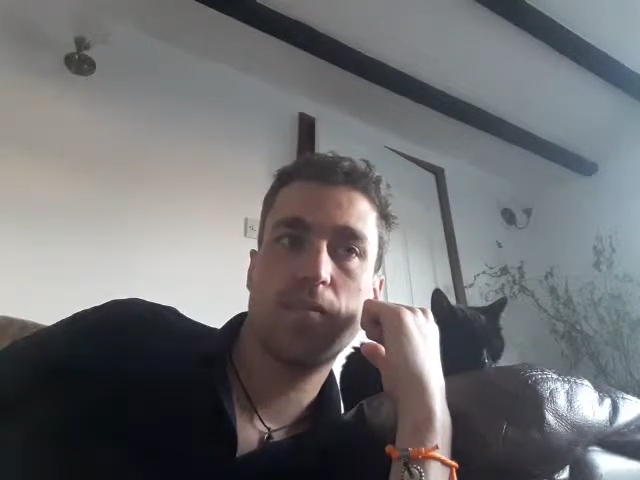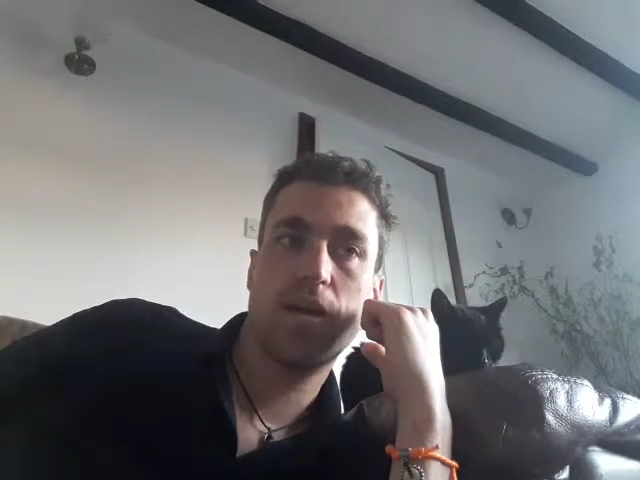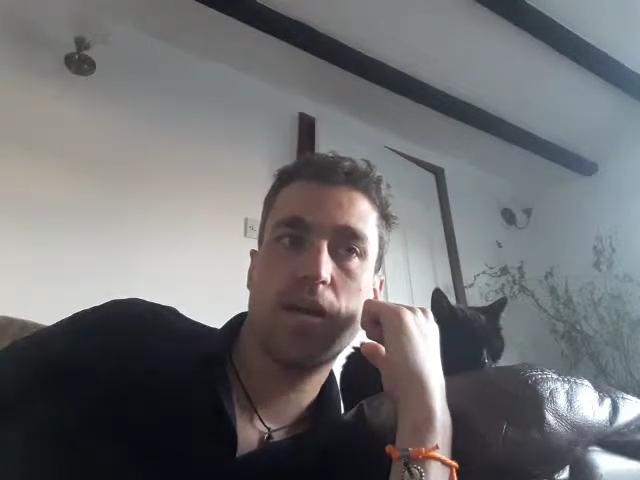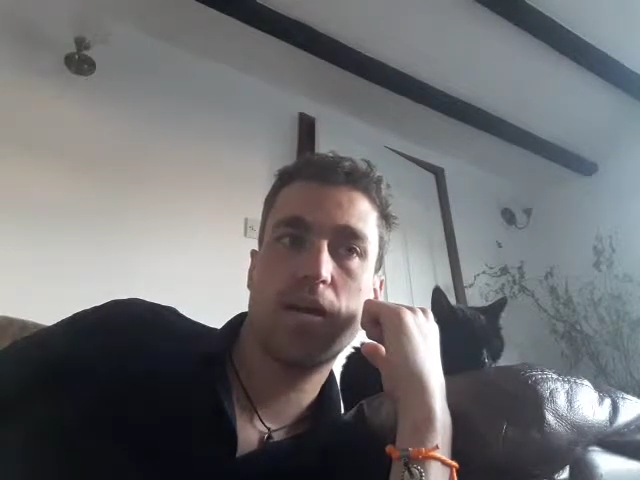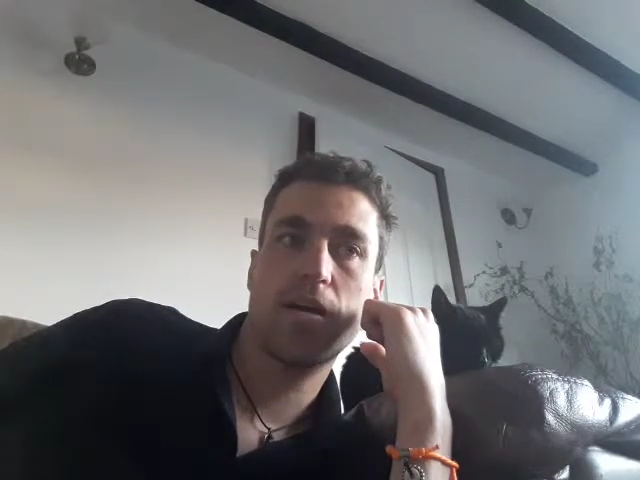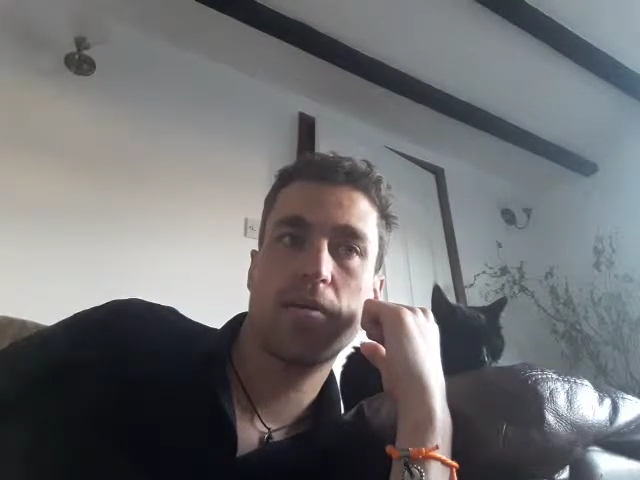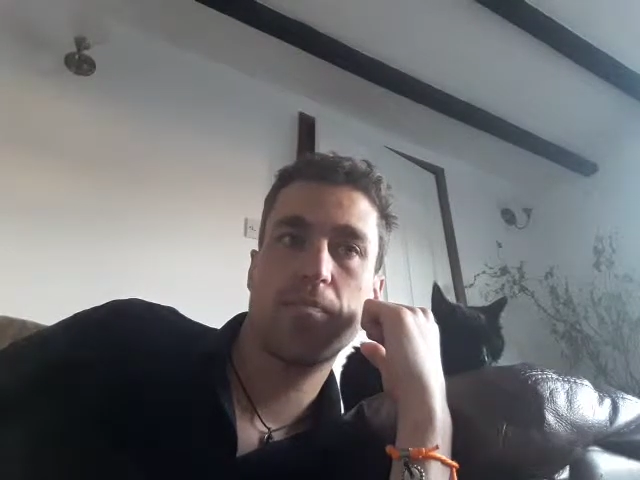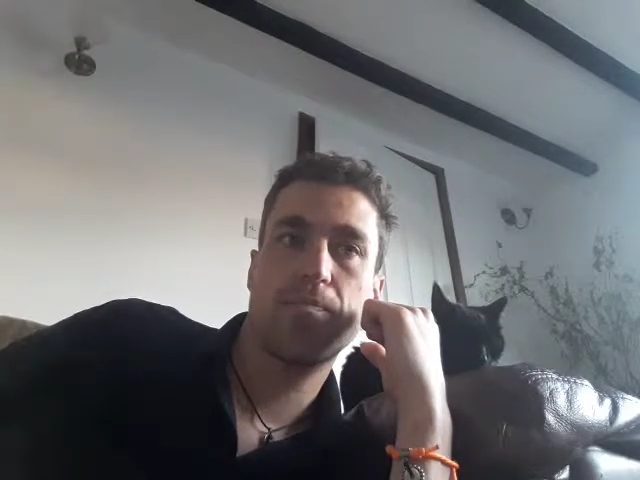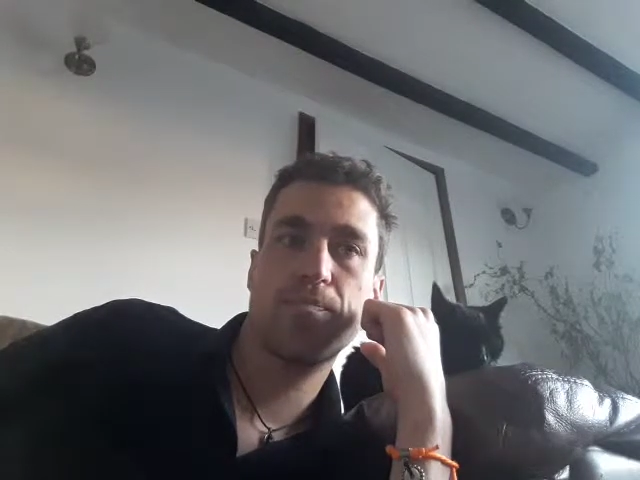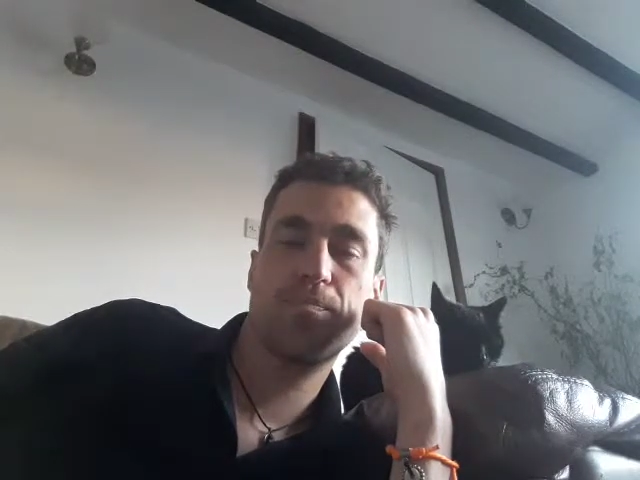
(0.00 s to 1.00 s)

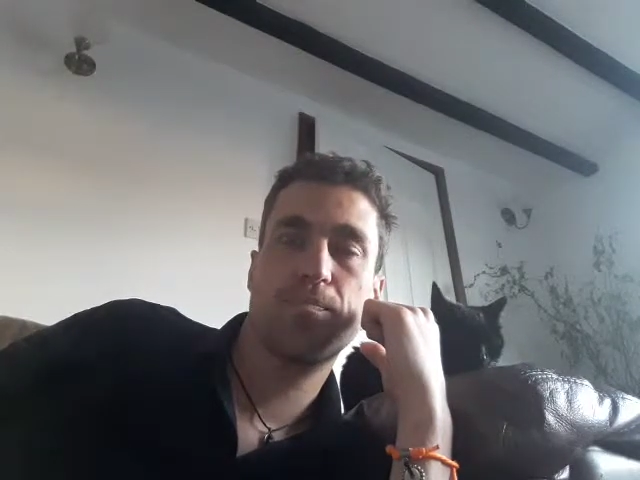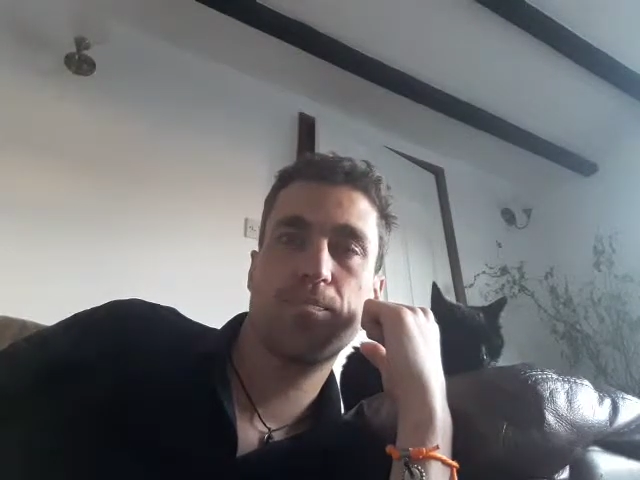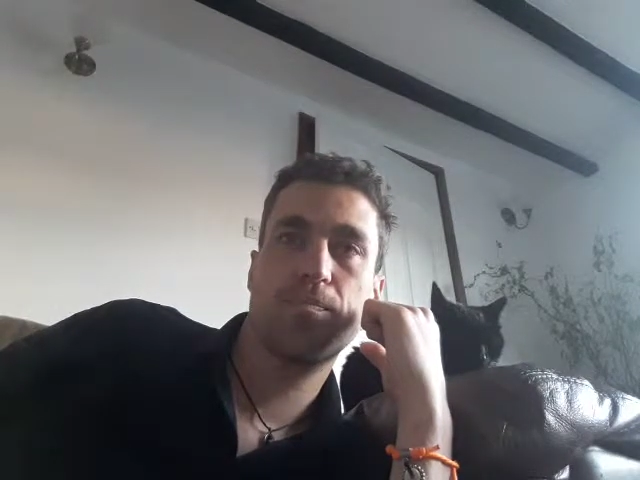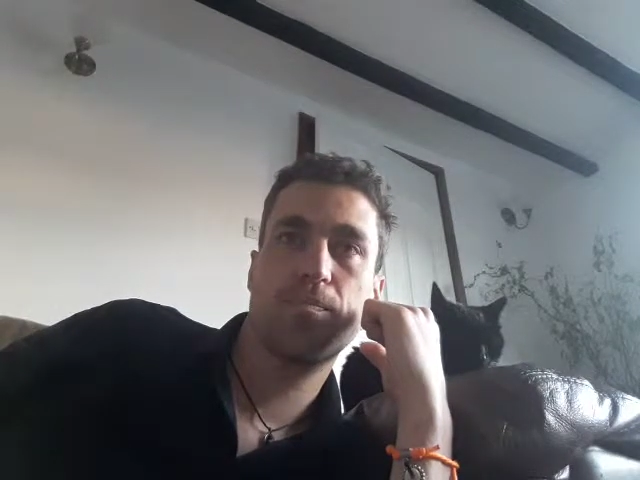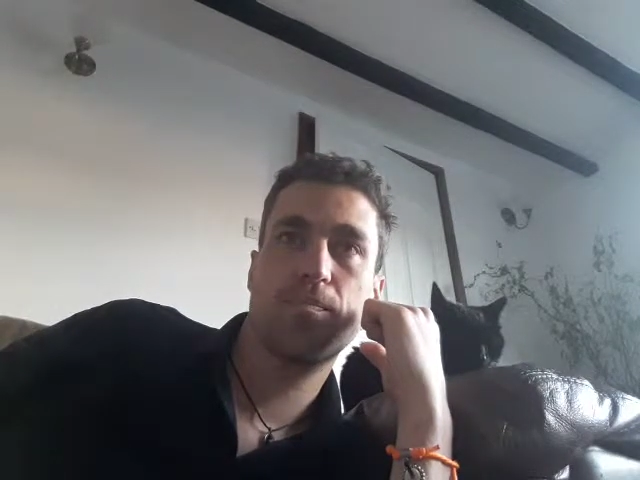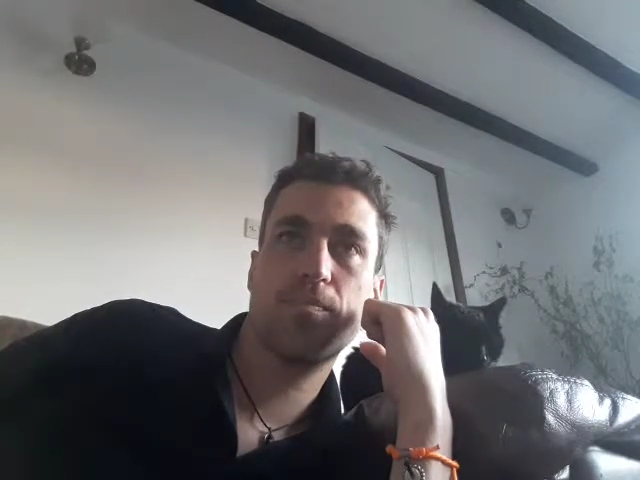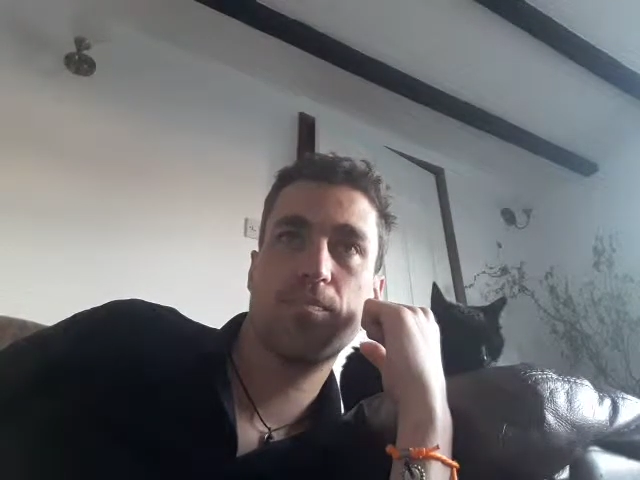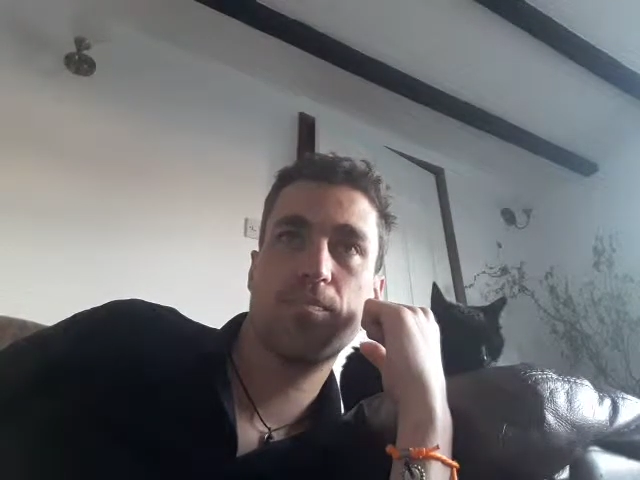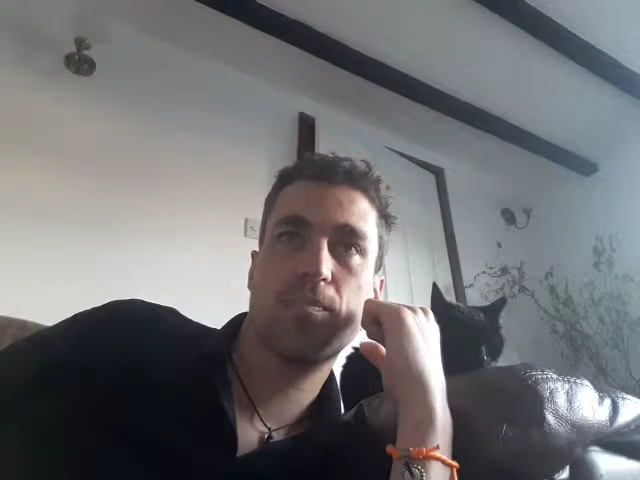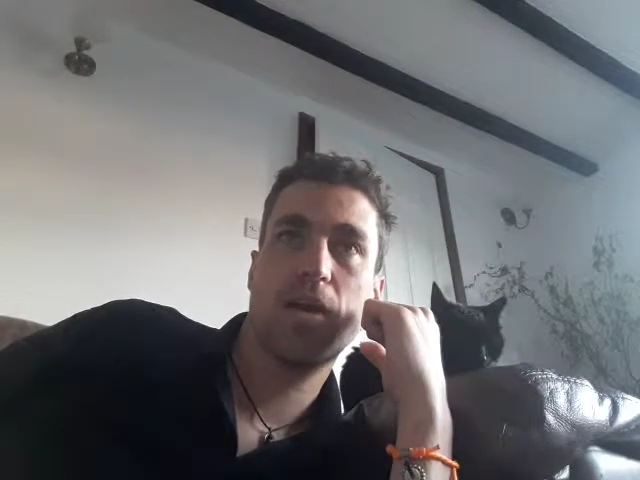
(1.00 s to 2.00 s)
And
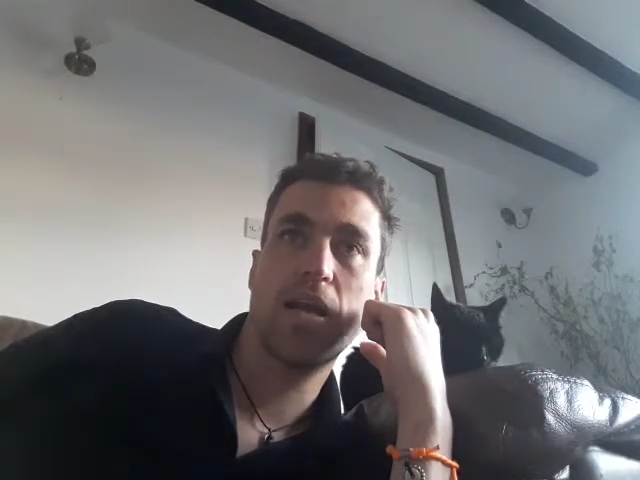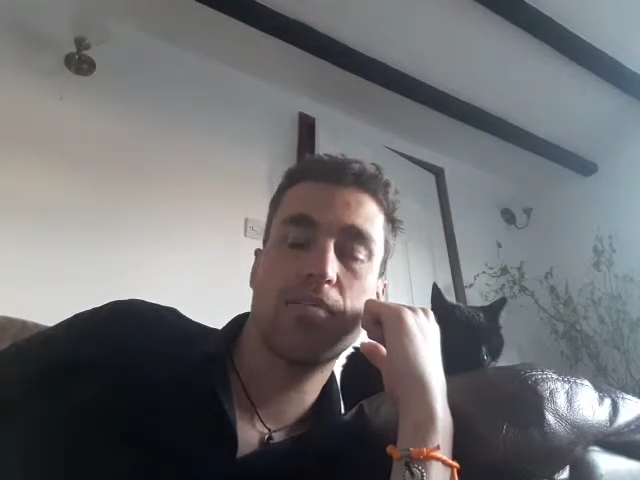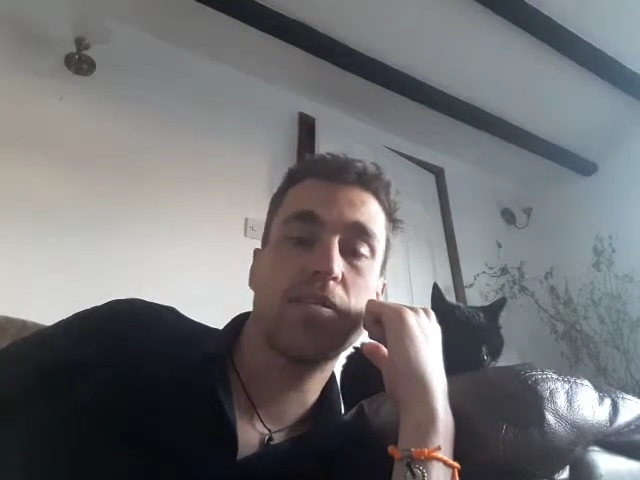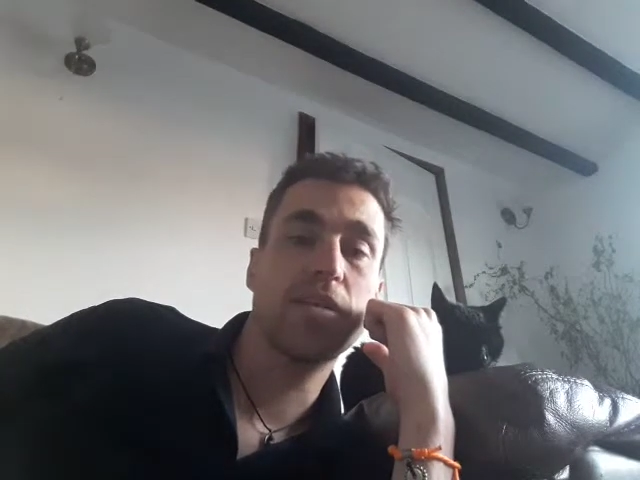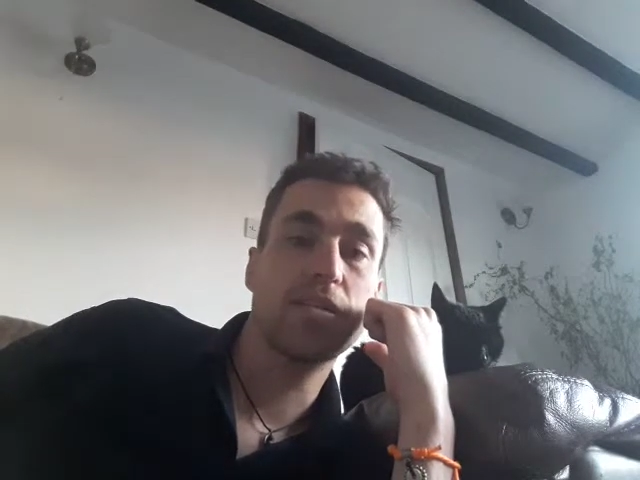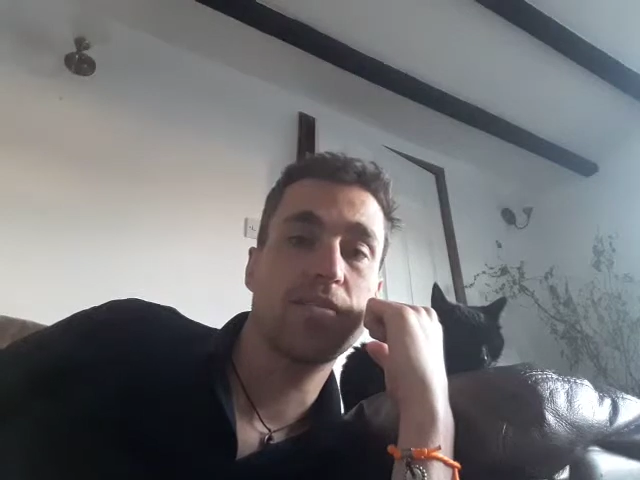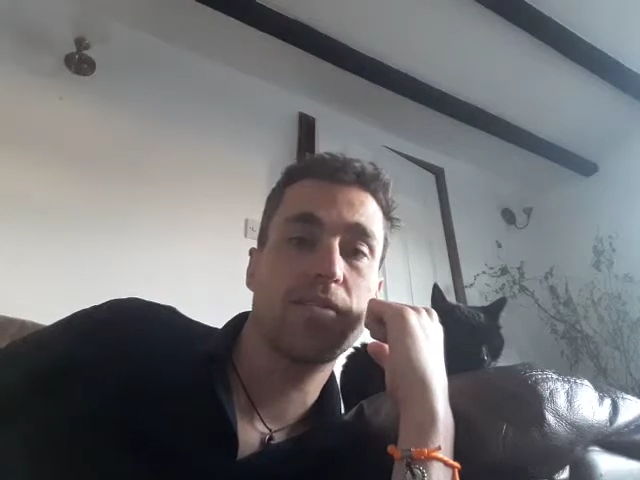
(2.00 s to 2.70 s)
if it does,